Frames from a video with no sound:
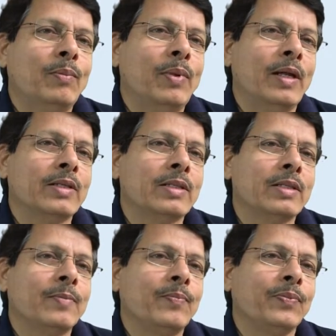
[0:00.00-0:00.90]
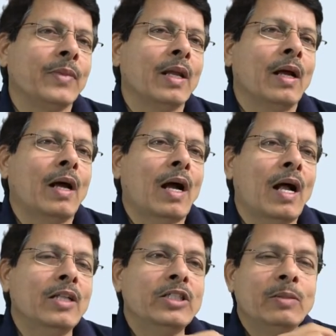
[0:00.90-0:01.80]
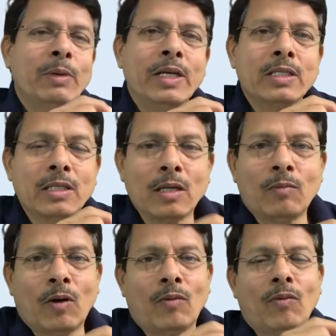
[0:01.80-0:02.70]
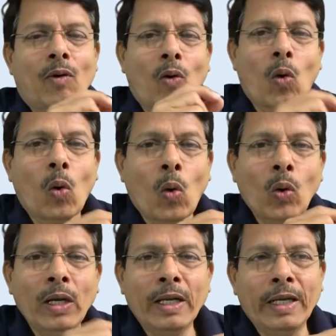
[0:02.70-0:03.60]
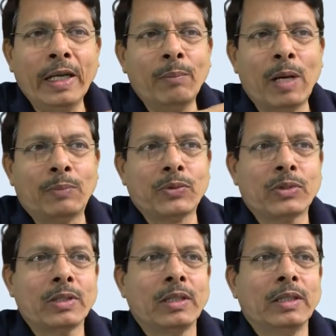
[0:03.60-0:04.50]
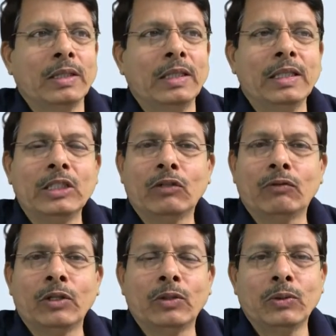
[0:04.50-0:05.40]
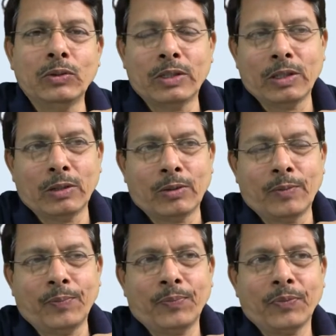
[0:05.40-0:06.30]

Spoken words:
plus algebraic sum of all EMFs is equal to 0.